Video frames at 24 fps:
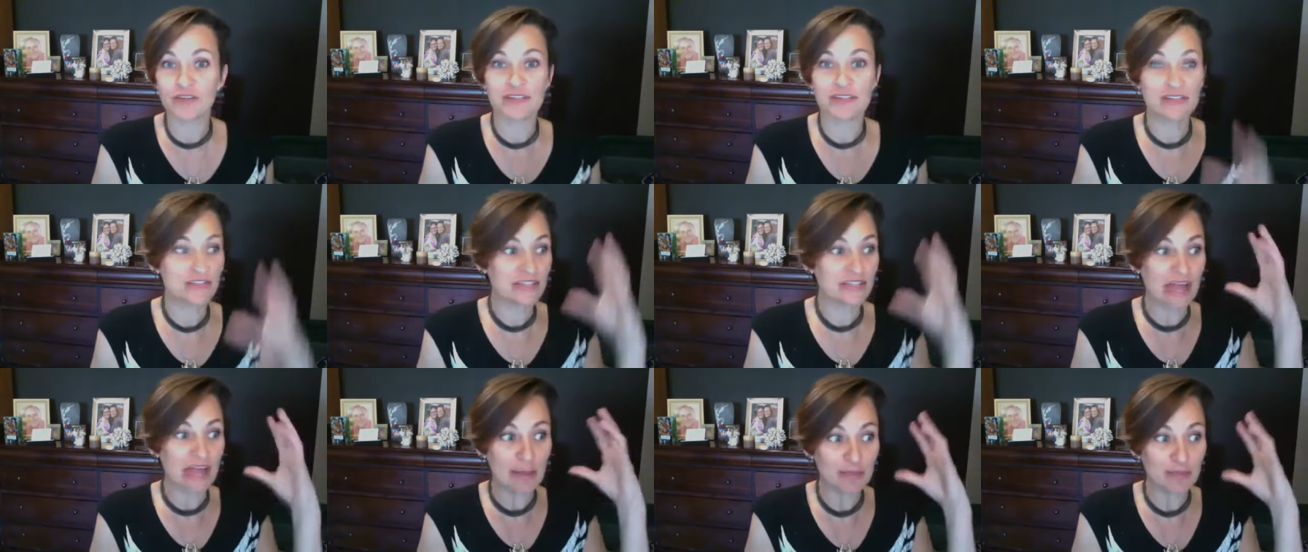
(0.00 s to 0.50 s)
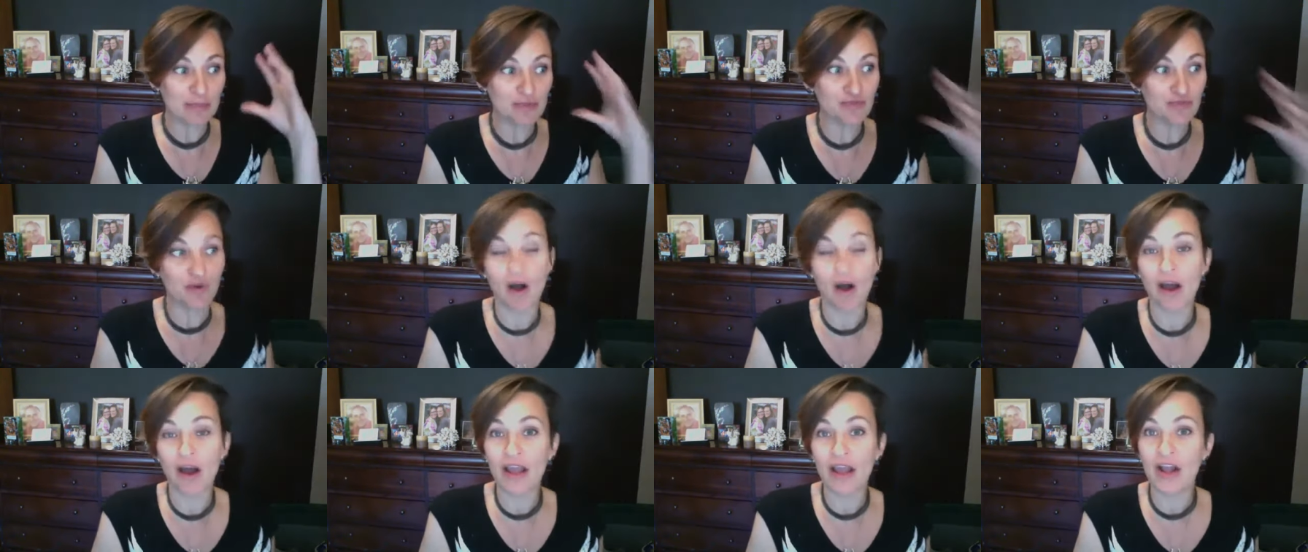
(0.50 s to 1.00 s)
Stop
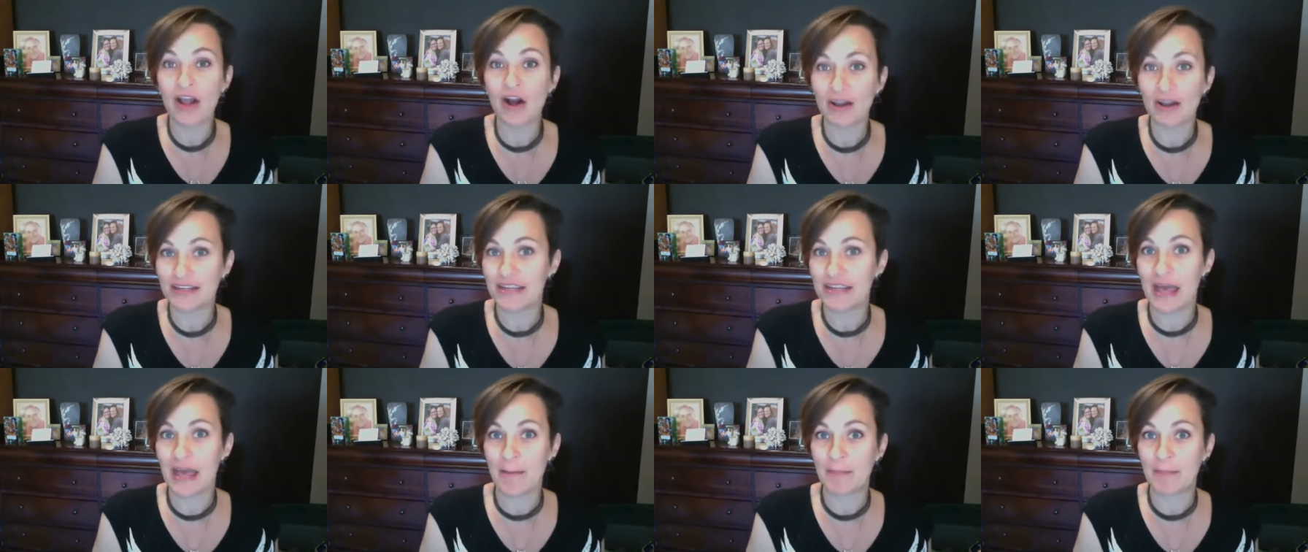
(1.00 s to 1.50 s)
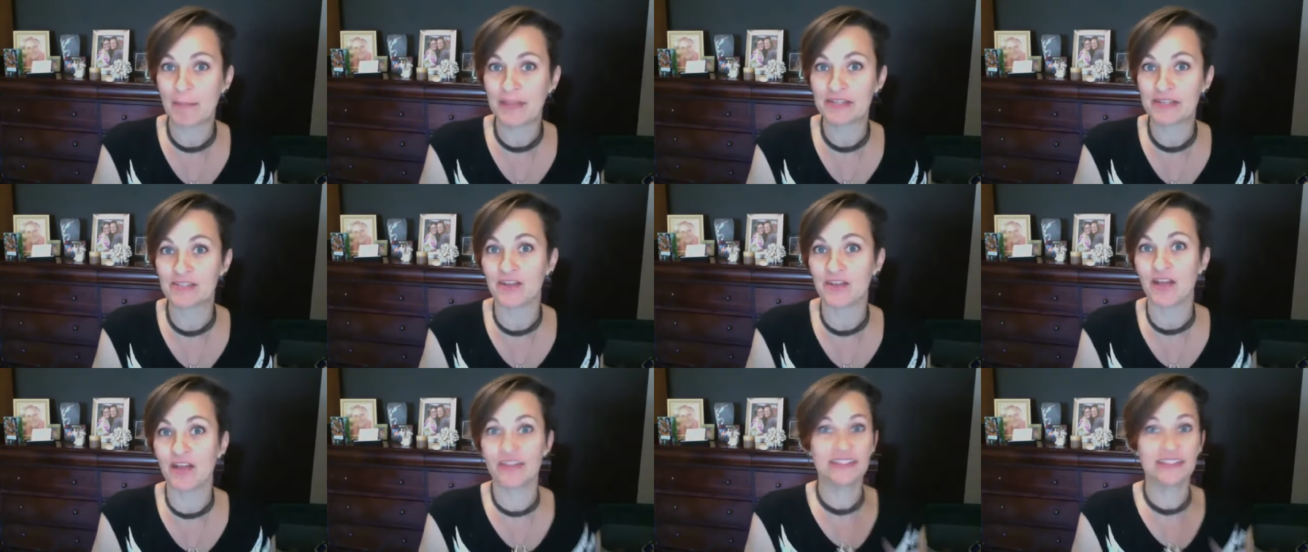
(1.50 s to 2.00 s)
drawing on napkins
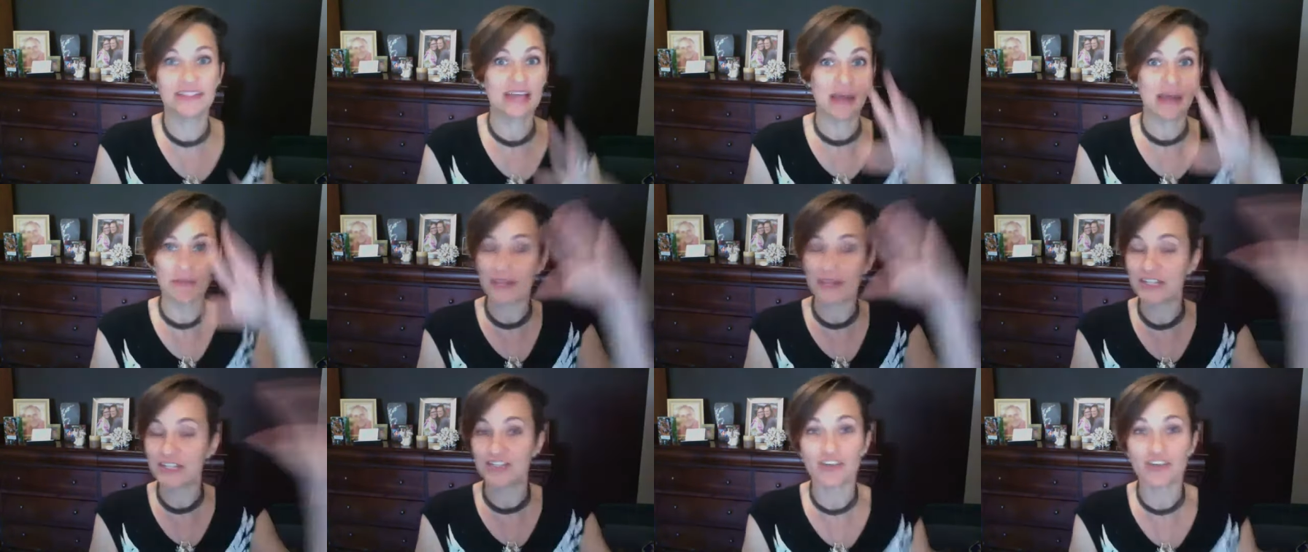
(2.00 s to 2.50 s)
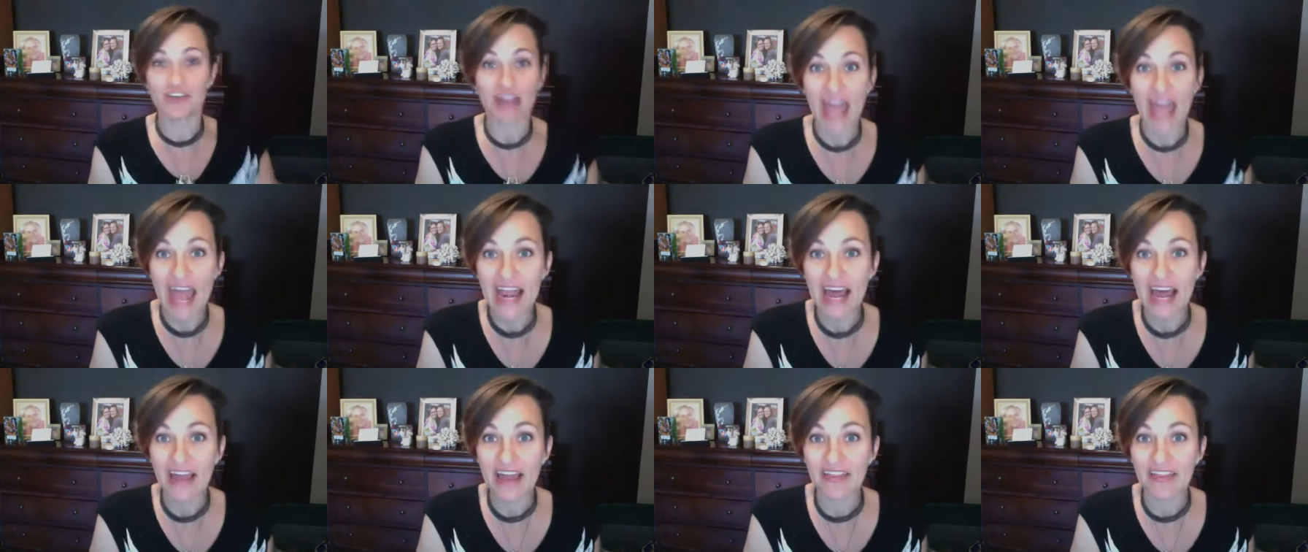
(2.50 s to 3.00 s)
all the time. Get your head
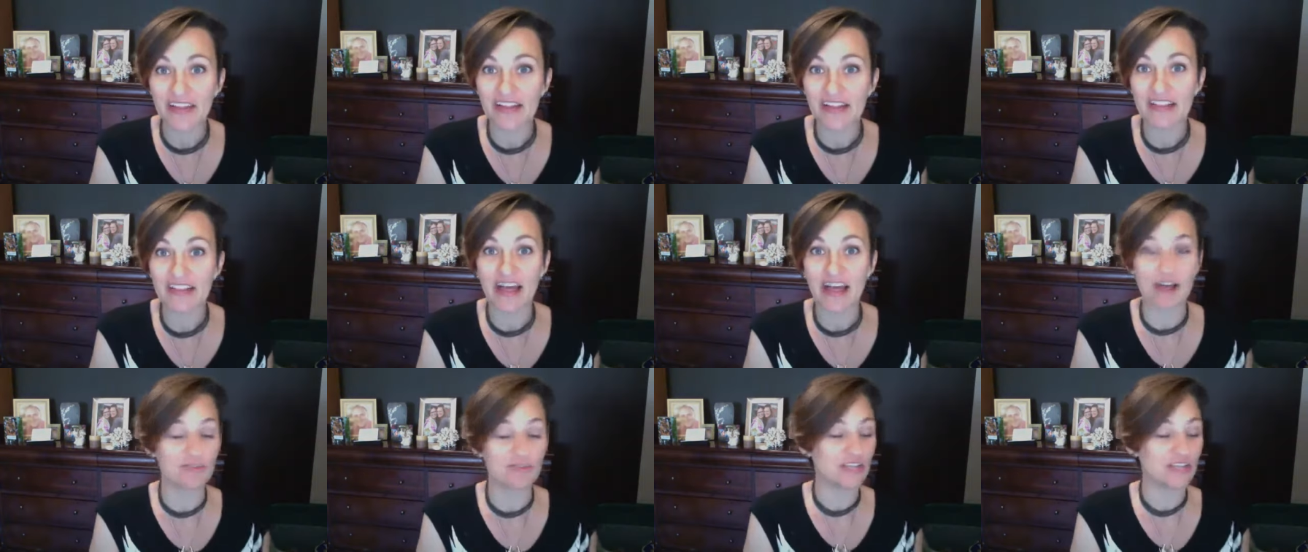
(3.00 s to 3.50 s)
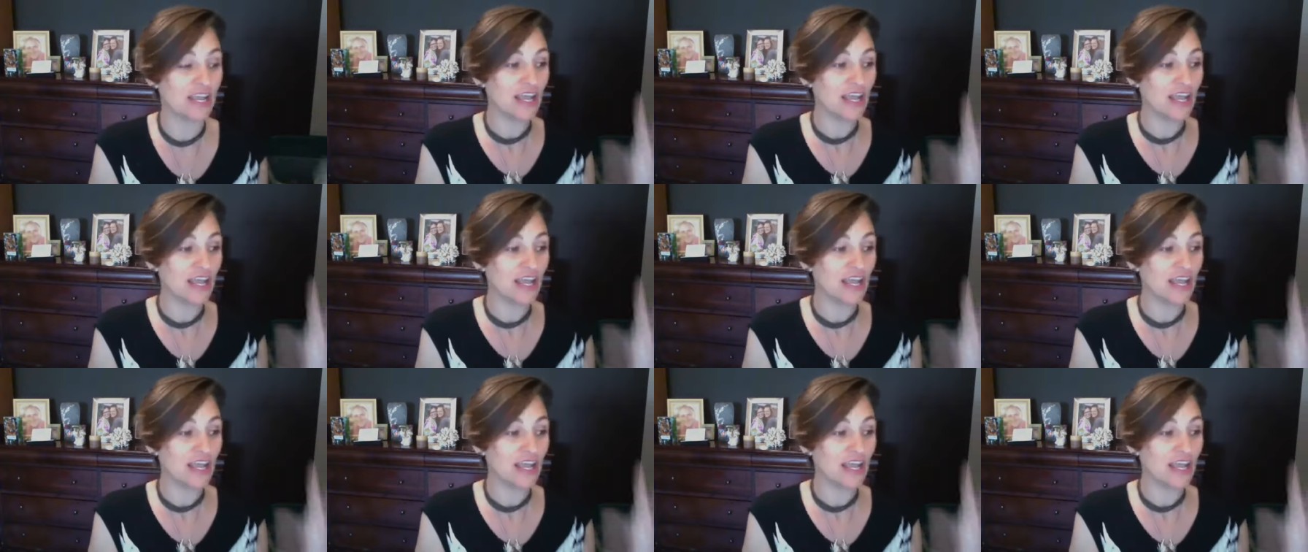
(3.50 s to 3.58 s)
out of the clouds.